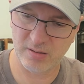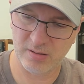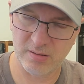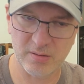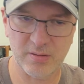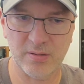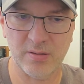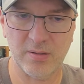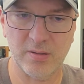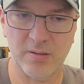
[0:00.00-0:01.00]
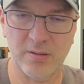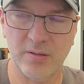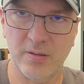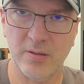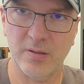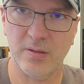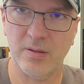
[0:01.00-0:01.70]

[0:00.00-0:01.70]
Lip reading: No one is speaking in this clip.